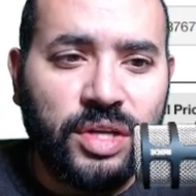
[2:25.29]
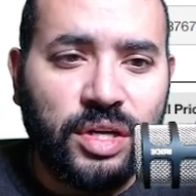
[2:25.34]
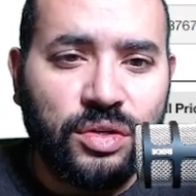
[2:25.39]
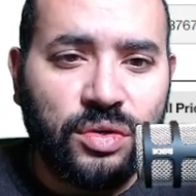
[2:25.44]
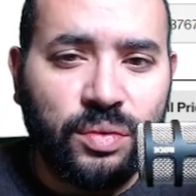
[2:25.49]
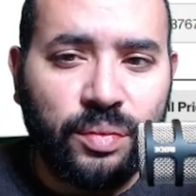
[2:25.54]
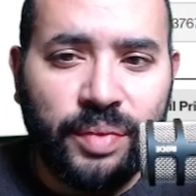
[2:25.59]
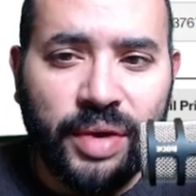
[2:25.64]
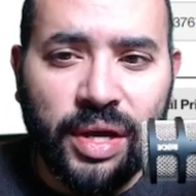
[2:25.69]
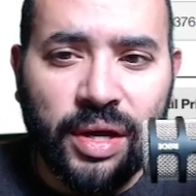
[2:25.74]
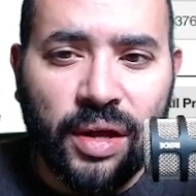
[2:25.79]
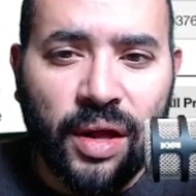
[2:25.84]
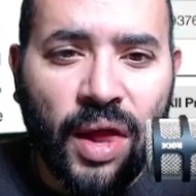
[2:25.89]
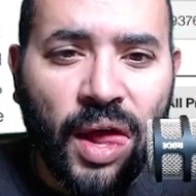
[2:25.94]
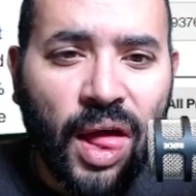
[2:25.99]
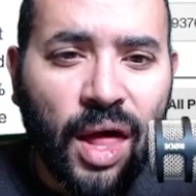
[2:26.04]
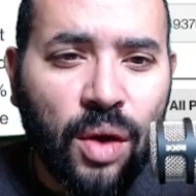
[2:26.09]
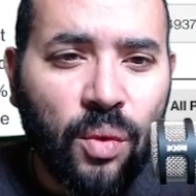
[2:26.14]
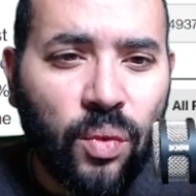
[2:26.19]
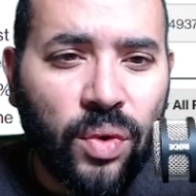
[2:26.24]
central bank
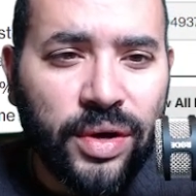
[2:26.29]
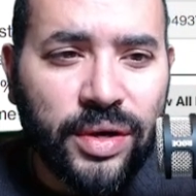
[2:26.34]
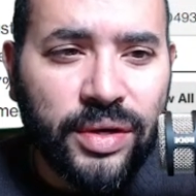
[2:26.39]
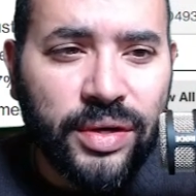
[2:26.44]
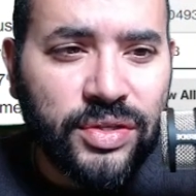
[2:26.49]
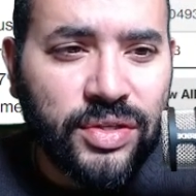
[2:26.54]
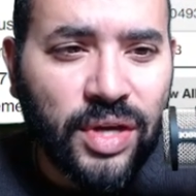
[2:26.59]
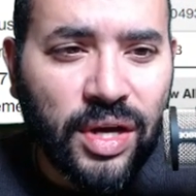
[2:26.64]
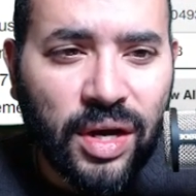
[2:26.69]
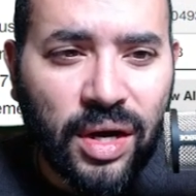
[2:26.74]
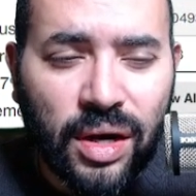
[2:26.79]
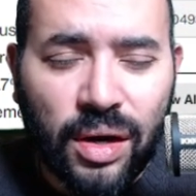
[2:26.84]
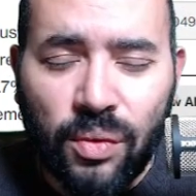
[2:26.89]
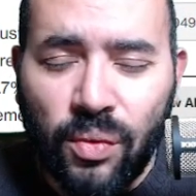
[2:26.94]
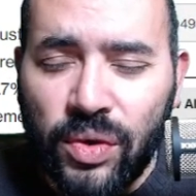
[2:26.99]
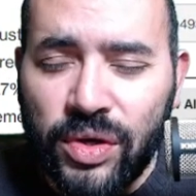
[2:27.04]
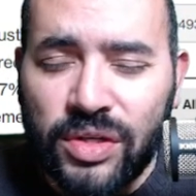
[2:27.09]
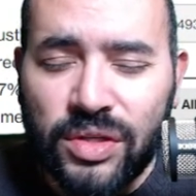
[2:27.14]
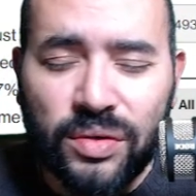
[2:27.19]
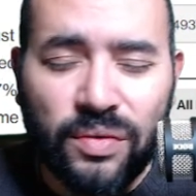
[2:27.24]
was uh,
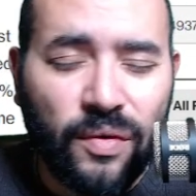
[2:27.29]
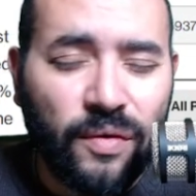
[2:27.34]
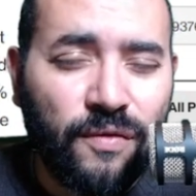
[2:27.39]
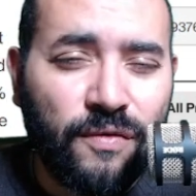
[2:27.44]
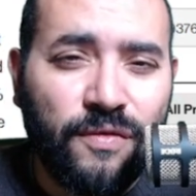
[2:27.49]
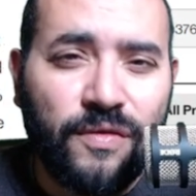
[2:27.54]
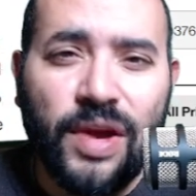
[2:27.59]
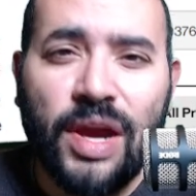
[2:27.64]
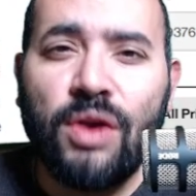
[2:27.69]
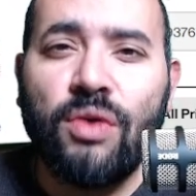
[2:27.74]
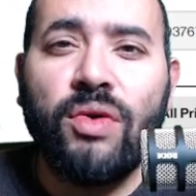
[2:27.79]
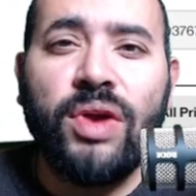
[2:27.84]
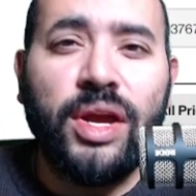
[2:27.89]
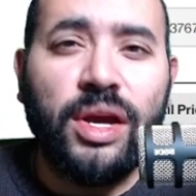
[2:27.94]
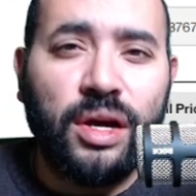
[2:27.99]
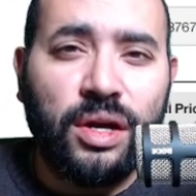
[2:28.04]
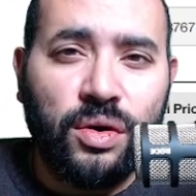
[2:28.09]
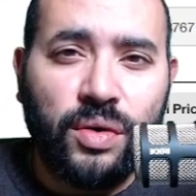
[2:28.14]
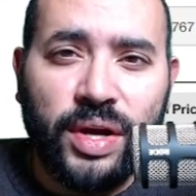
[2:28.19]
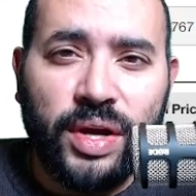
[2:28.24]
was very
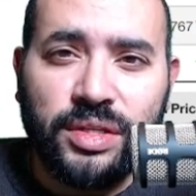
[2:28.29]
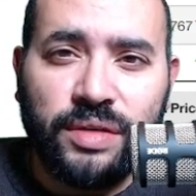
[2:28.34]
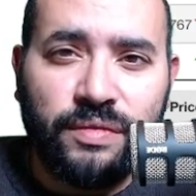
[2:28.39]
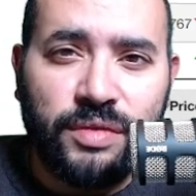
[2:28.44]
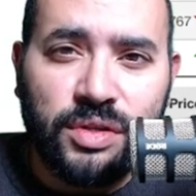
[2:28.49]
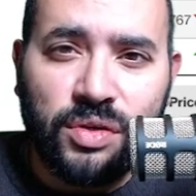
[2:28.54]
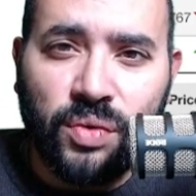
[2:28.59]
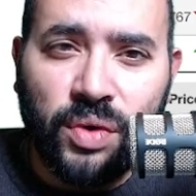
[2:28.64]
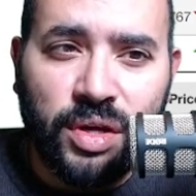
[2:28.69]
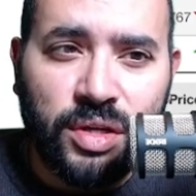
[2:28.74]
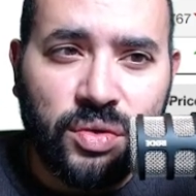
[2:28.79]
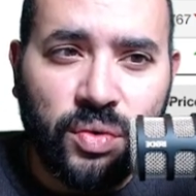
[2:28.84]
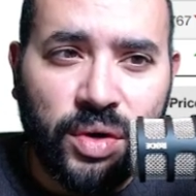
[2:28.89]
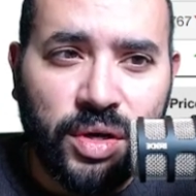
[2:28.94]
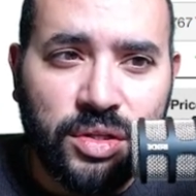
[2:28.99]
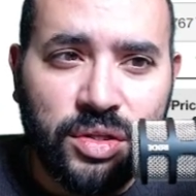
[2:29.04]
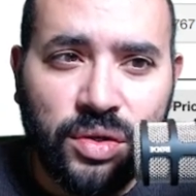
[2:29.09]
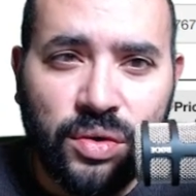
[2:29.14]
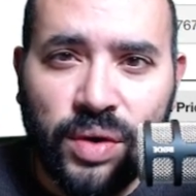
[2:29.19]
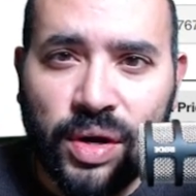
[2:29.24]
aggressive in
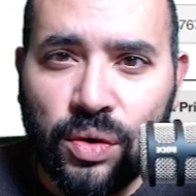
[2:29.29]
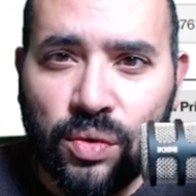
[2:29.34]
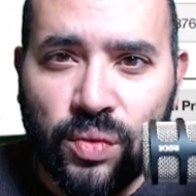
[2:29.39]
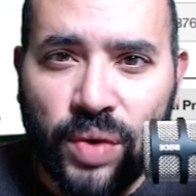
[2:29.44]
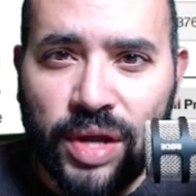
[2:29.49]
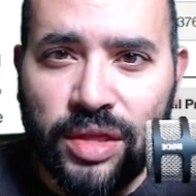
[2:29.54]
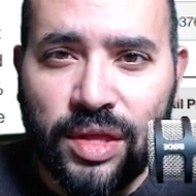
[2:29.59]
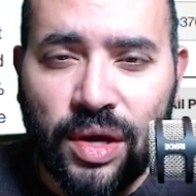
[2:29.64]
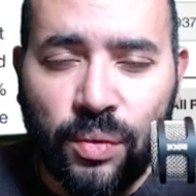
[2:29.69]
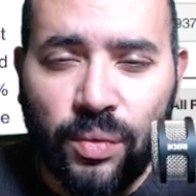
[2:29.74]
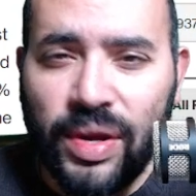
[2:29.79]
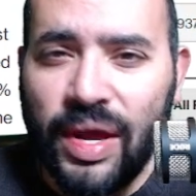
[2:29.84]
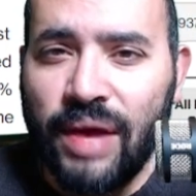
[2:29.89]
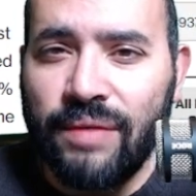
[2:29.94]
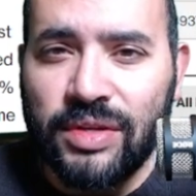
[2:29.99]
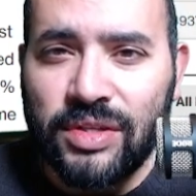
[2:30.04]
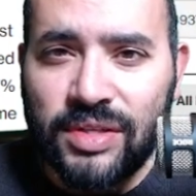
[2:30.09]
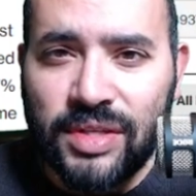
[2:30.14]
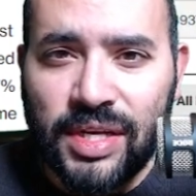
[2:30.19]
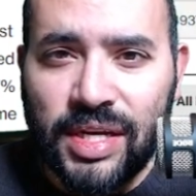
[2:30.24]
2022 at a rate that we
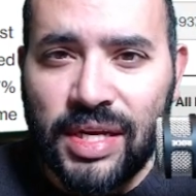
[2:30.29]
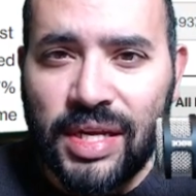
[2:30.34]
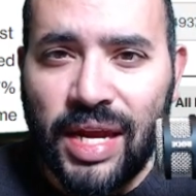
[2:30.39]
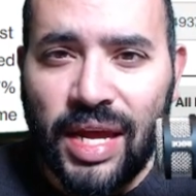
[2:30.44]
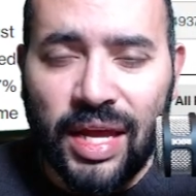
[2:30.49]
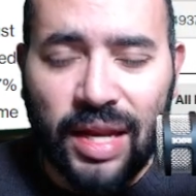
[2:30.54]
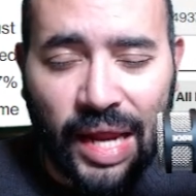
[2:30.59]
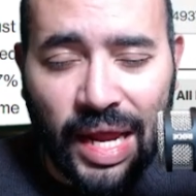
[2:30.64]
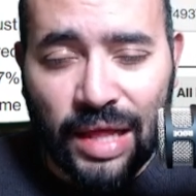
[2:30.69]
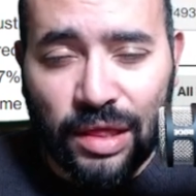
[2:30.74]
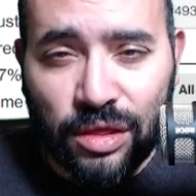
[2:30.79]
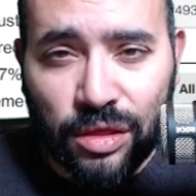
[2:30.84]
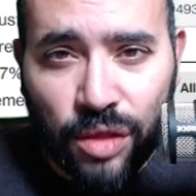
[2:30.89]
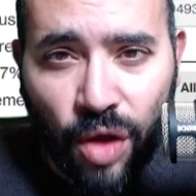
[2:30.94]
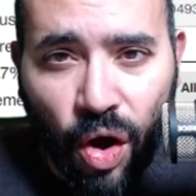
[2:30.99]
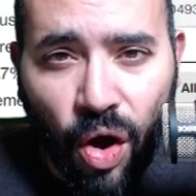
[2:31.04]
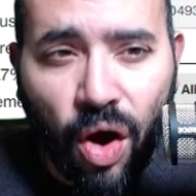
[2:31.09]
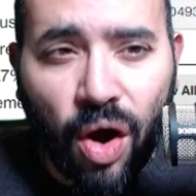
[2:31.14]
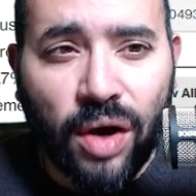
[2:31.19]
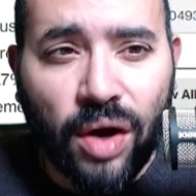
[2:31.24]
haven't seen in a
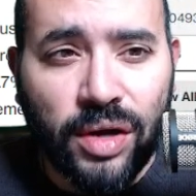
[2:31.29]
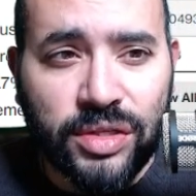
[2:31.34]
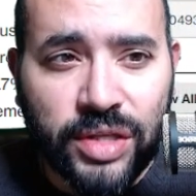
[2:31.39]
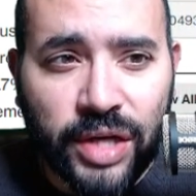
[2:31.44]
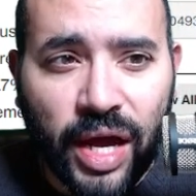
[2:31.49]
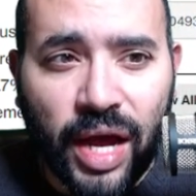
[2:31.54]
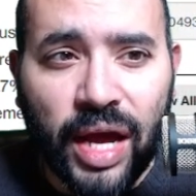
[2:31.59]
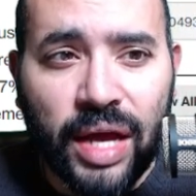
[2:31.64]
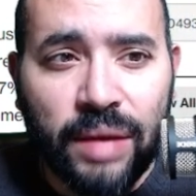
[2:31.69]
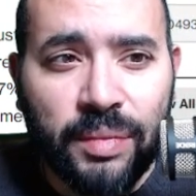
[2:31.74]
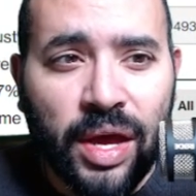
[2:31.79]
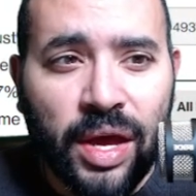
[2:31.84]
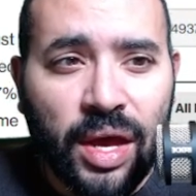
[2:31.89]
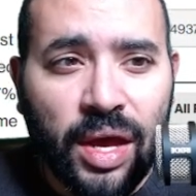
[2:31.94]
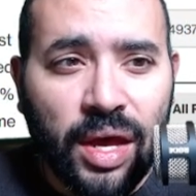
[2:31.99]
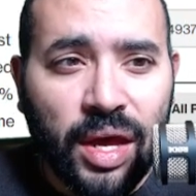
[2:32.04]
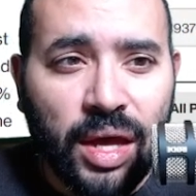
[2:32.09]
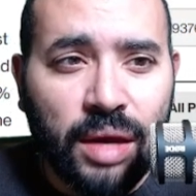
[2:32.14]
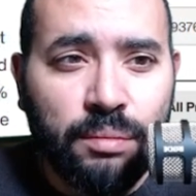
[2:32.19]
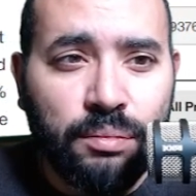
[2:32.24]
long time time
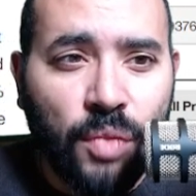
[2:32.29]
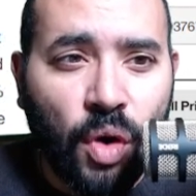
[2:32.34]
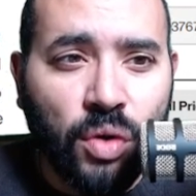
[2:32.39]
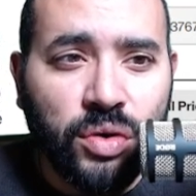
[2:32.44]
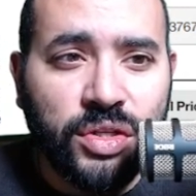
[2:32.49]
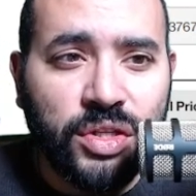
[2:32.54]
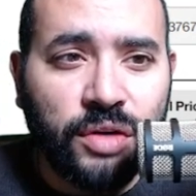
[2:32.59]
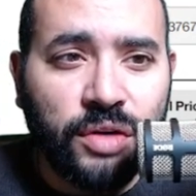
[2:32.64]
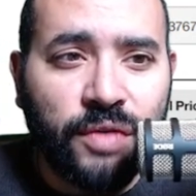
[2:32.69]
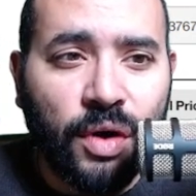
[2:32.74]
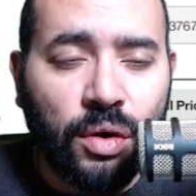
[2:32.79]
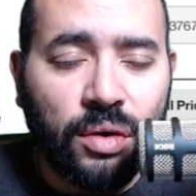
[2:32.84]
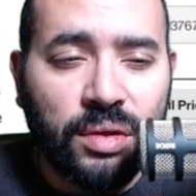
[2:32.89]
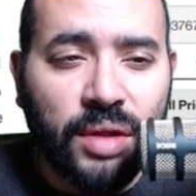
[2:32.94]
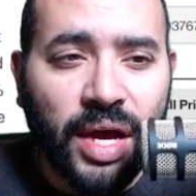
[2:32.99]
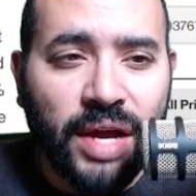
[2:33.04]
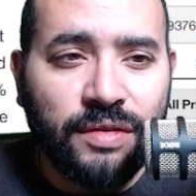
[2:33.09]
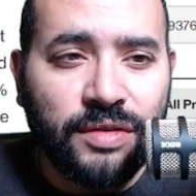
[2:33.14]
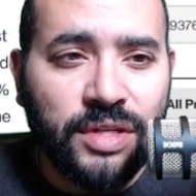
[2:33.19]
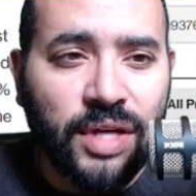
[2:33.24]
in most of our
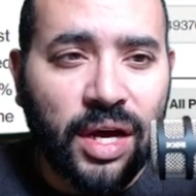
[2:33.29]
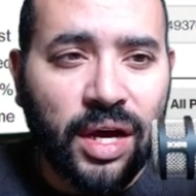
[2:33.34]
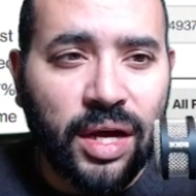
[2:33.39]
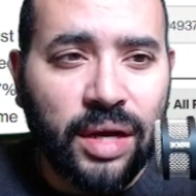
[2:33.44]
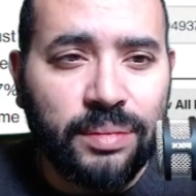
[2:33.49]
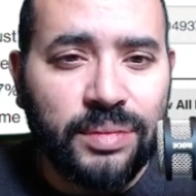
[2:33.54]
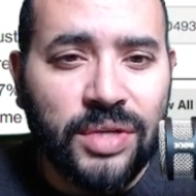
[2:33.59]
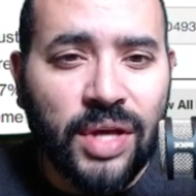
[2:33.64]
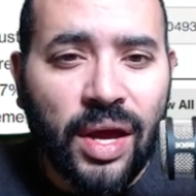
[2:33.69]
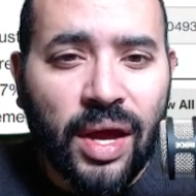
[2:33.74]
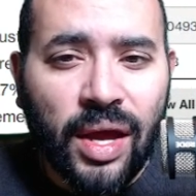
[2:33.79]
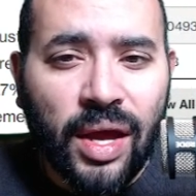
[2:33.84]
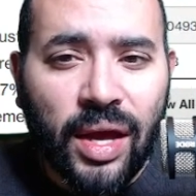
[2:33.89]
lifetimes.